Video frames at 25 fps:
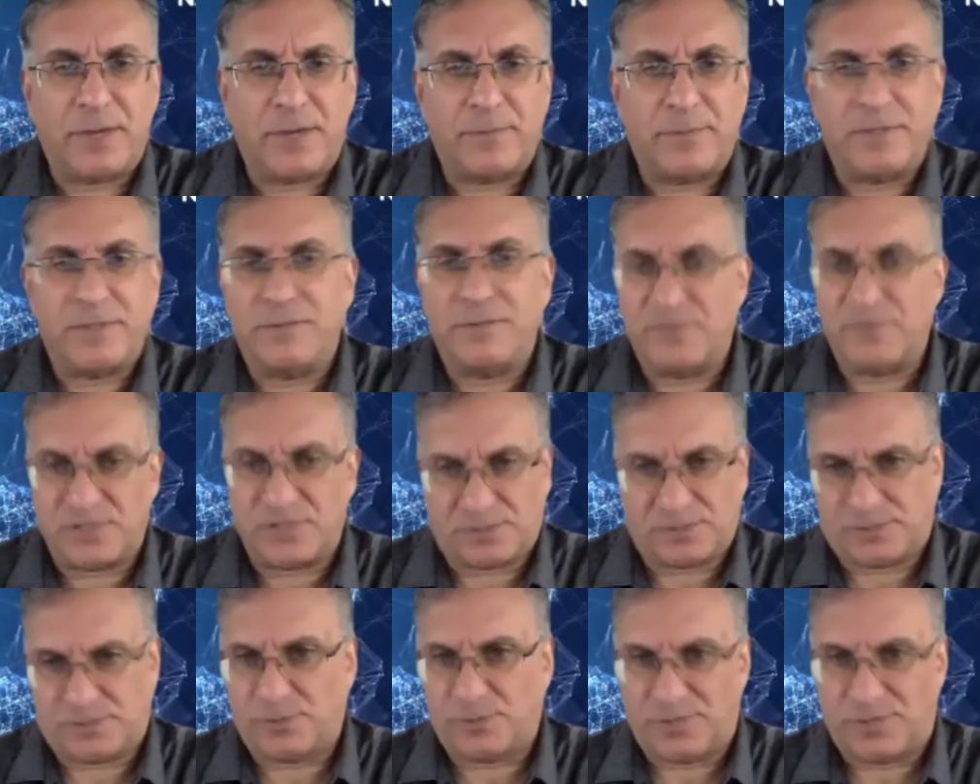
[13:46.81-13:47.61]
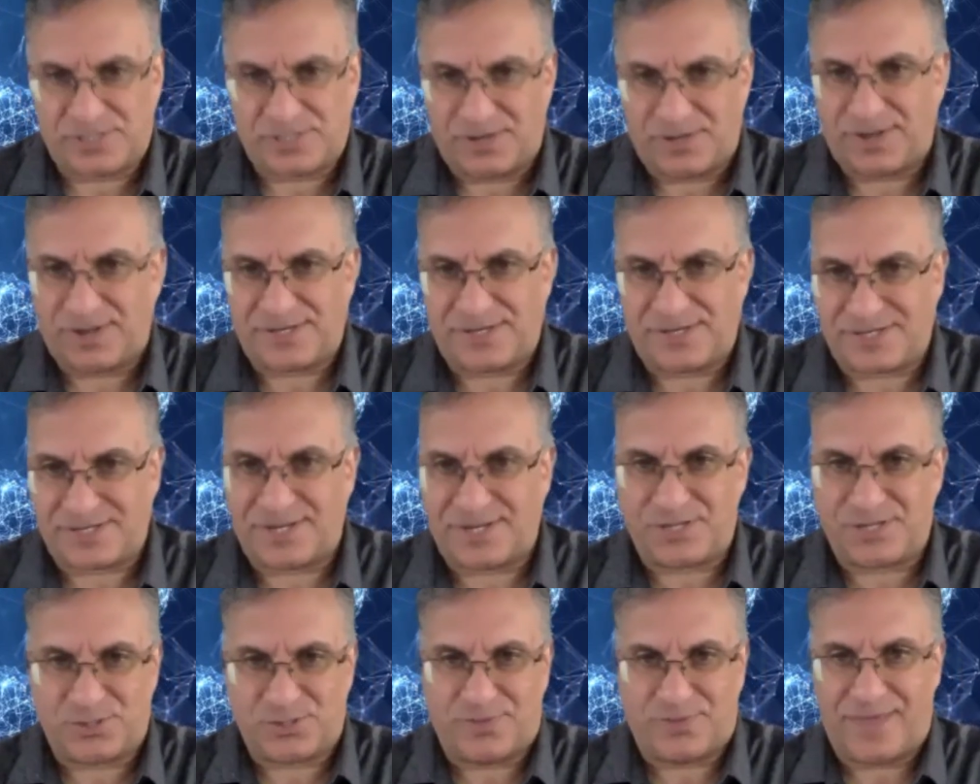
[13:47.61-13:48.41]
I mean, you just sort of started to
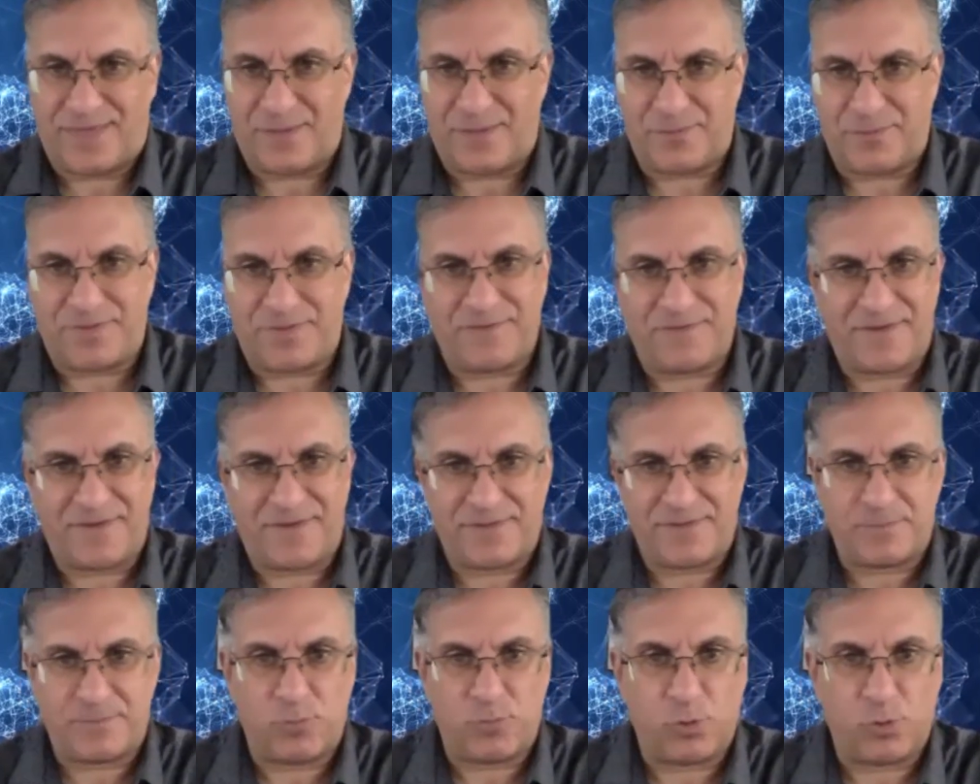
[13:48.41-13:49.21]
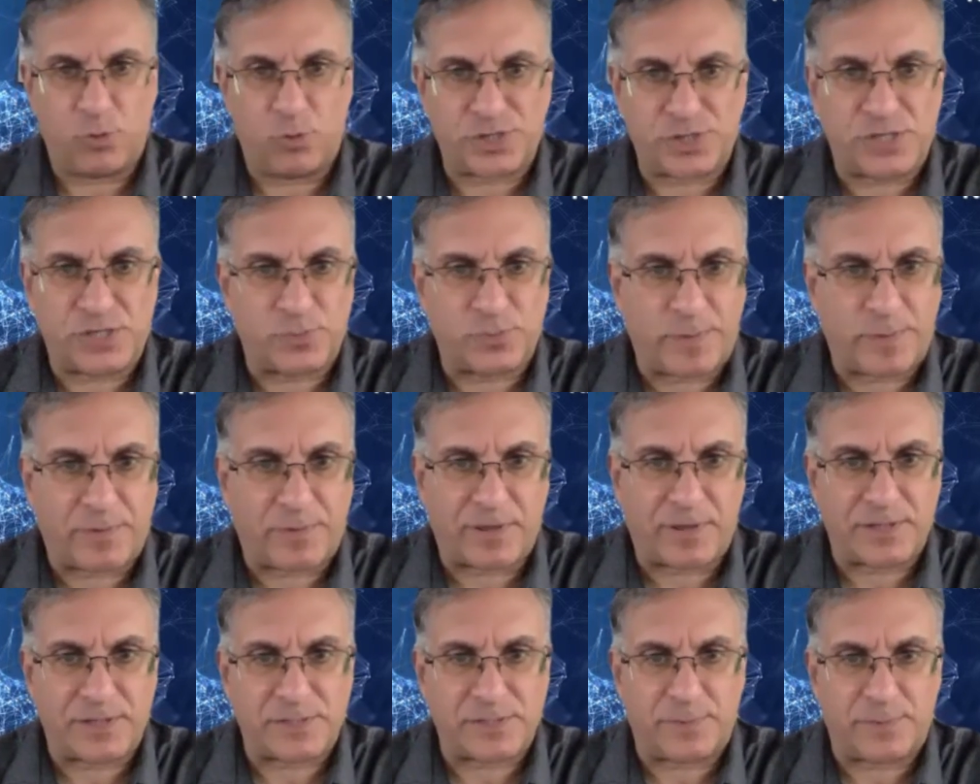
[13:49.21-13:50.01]
touch on that with the fact that more trees will be
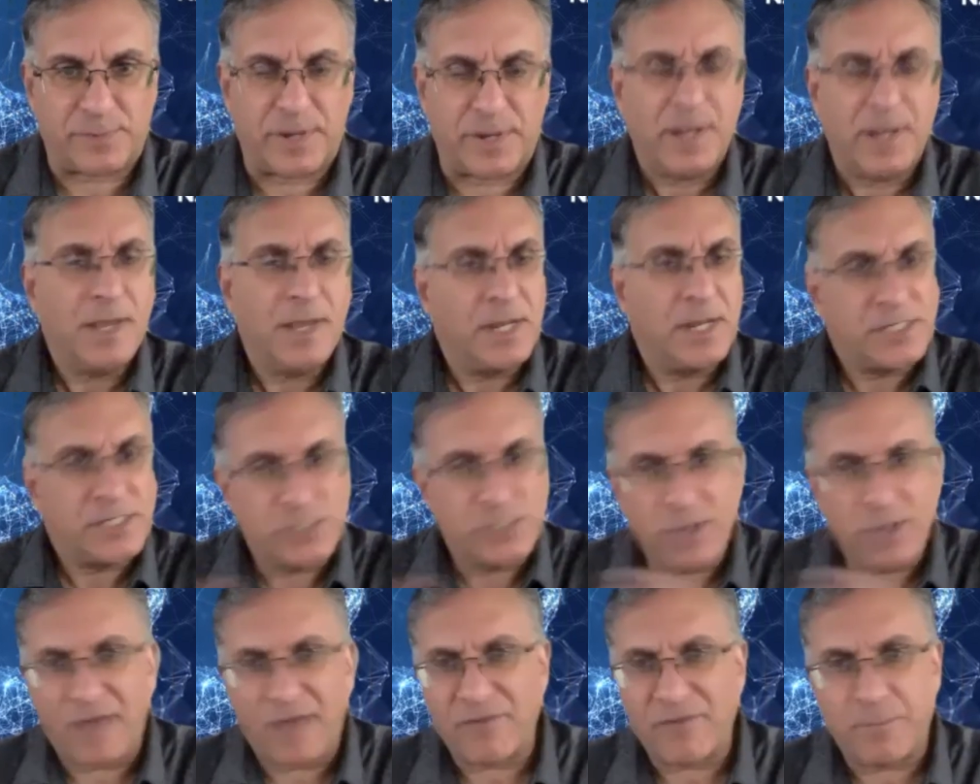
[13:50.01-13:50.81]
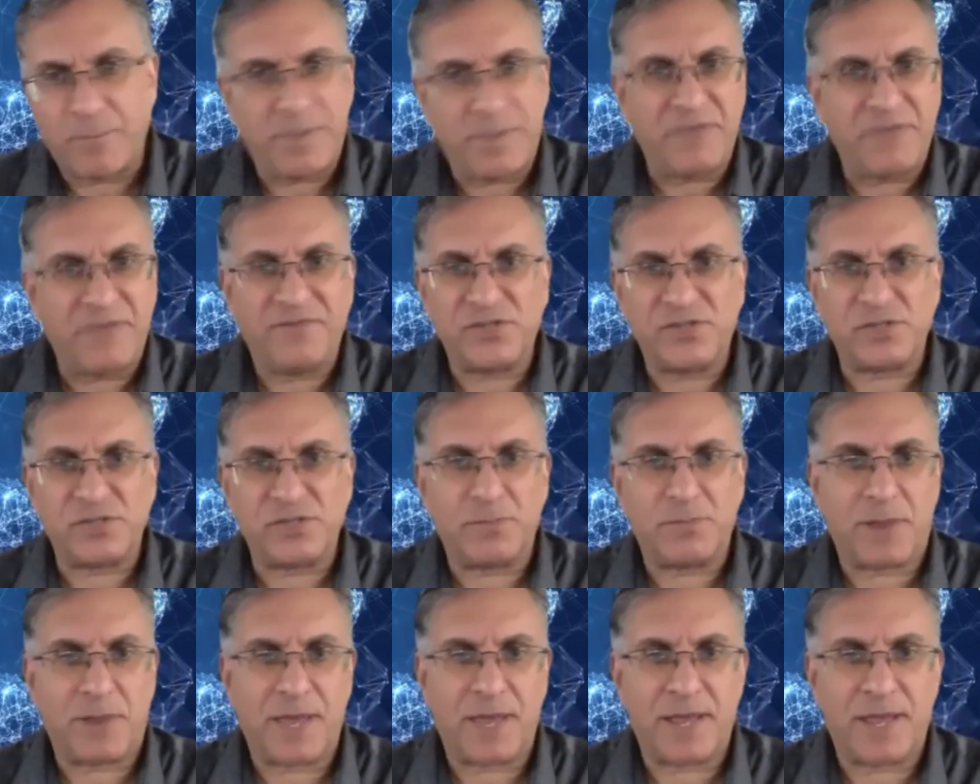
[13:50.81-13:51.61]
planted, but do you have a big
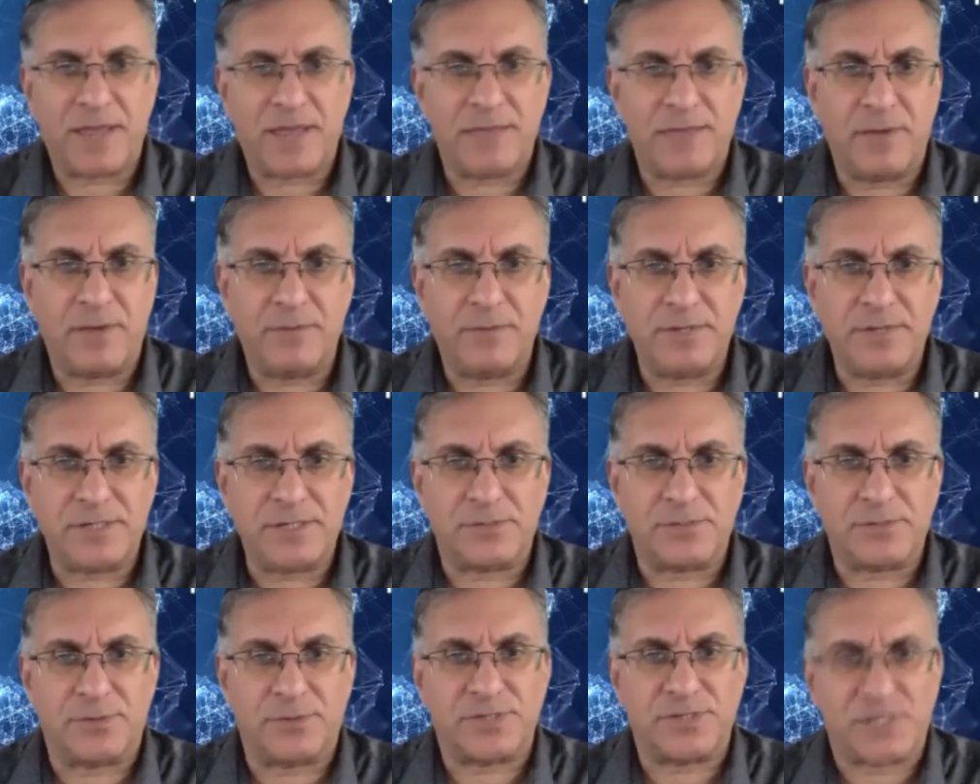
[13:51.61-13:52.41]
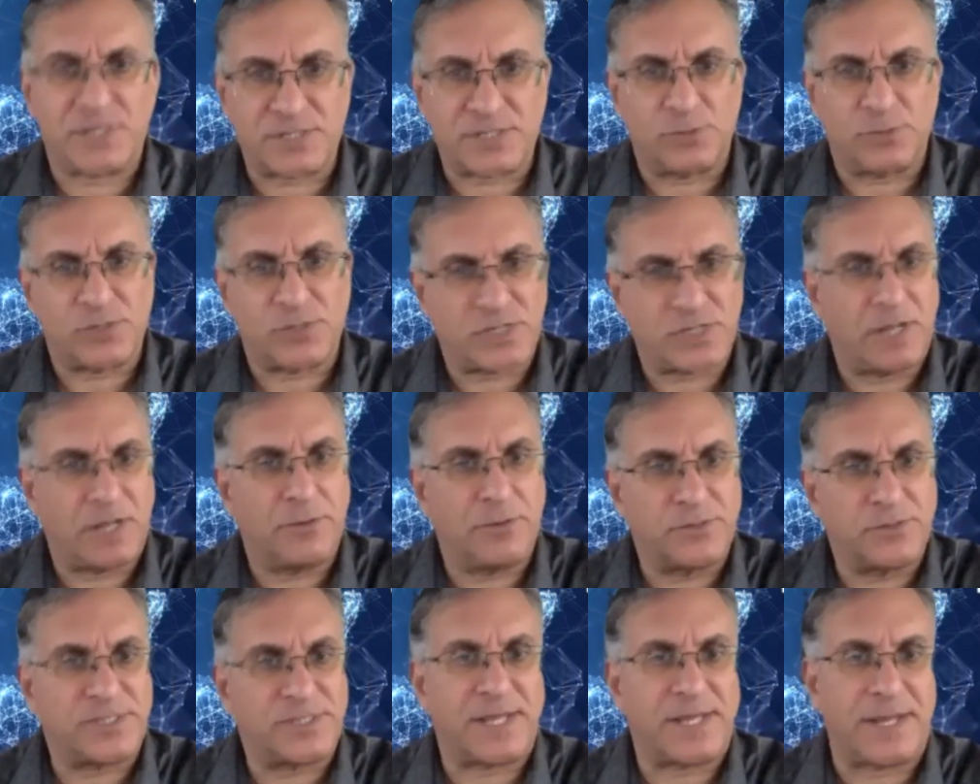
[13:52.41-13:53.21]
vision plan at the moment, or is it still slow
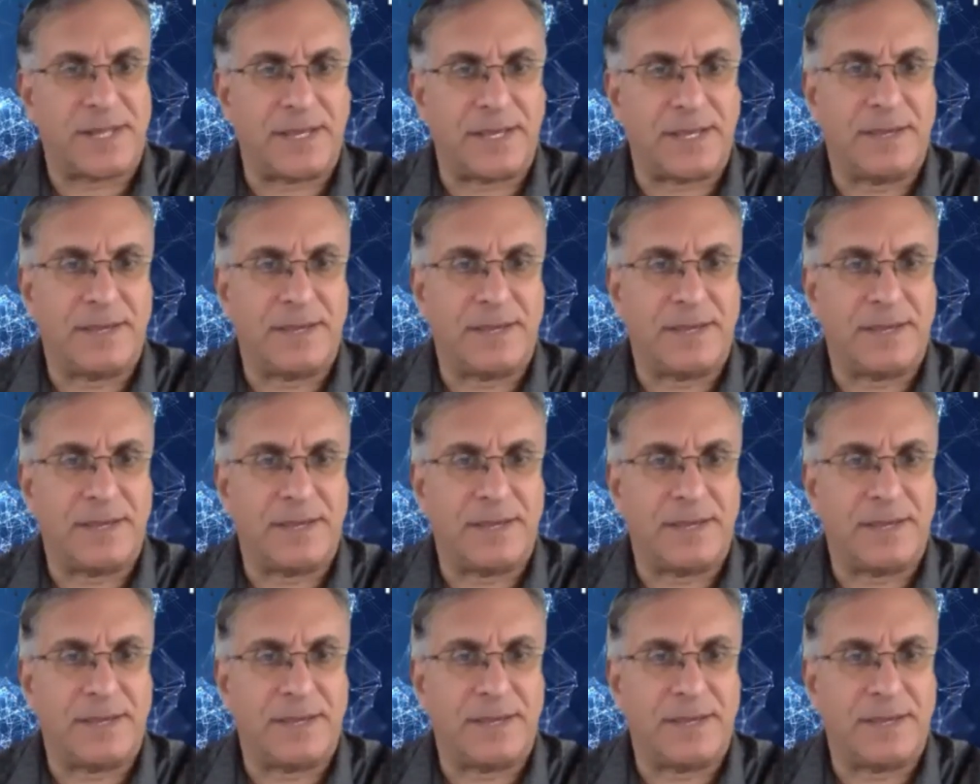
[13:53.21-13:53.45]
and steady?